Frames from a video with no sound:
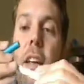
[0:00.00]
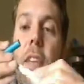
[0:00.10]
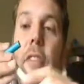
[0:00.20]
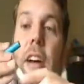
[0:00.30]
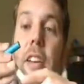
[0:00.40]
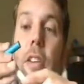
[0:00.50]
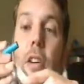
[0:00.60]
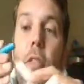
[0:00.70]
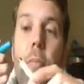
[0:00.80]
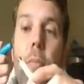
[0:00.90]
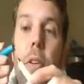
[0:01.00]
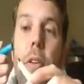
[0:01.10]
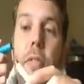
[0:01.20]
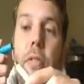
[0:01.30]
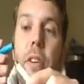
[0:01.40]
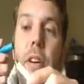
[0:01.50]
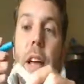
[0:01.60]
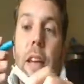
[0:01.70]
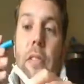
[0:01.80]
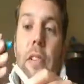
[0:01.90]
In fact, a lot of
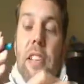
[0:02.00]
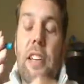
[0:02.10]
electronic